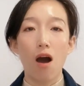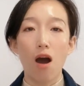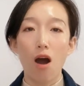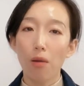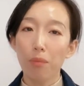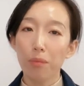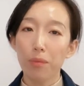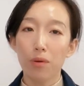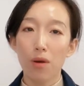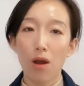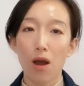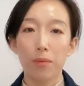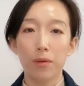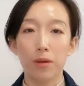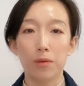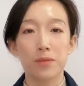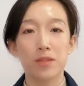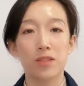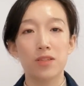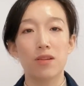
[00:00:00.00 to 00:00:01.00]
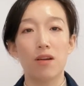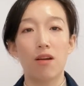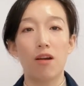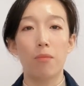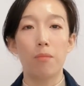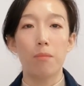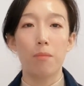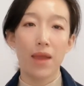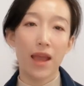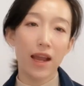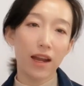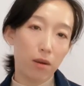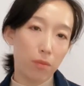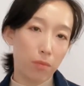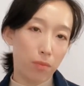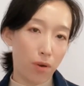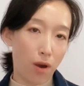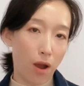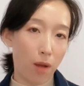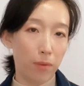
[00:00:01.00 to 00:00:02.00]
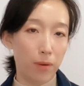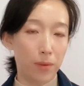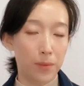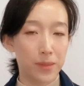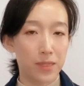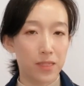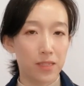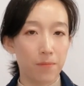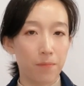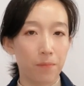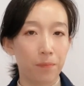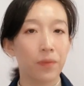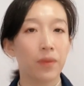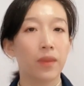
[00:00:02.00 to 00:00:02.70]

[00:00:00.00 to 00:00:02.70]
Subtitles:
our problems are minor problems.